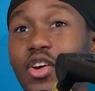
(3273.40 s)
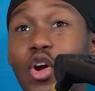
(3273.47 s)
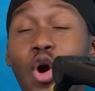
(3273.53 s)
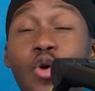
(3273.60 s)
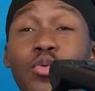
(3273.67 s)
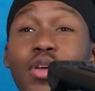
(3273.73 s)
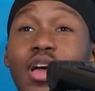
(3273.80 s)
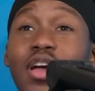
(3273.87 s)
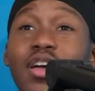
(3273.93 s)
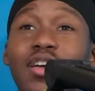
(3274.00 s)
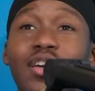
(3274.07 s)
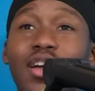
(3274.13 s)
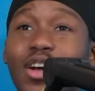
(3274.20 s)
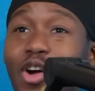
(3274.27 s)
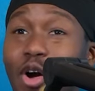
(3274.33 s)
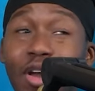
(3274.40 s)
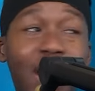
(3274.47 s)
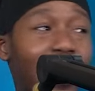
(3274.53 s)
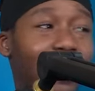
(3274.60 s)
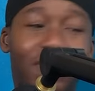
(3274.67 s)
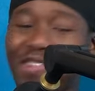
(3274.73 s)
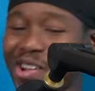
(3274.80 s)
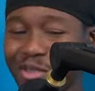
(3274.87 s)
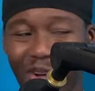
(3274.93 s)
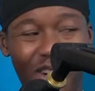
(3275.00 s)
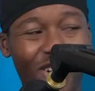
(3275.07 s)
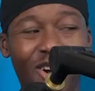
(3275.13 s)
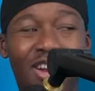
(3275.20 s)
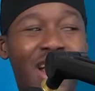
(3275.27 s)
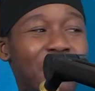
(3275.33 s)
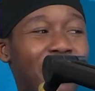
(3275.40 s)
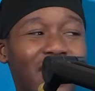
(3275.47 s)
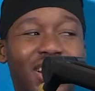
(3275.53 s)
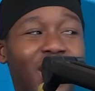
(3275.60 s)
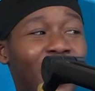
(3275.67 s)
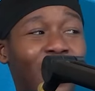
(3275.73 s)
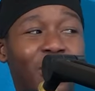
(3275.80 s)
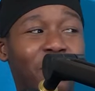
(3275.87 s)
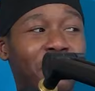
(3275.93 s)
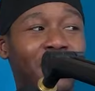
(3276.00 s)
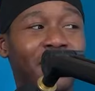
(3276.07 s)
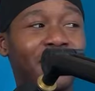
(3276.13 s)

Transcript: Kodak Kodak, first of all, Kodak, my dog, bro.